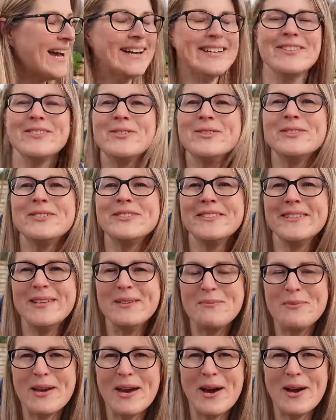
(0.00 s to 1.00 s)
As you
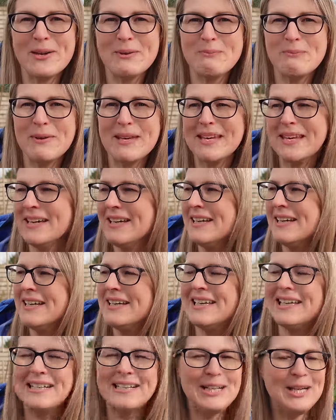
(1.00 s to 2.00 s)
see behind me,
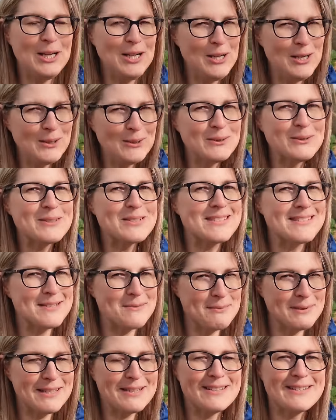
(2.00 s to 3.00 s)
it looks
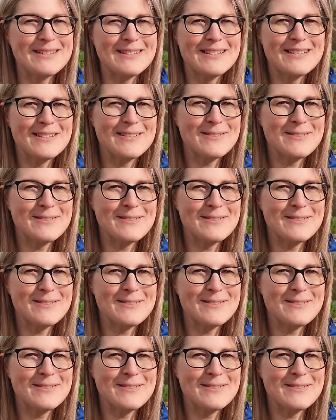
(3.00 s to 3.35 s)
a bit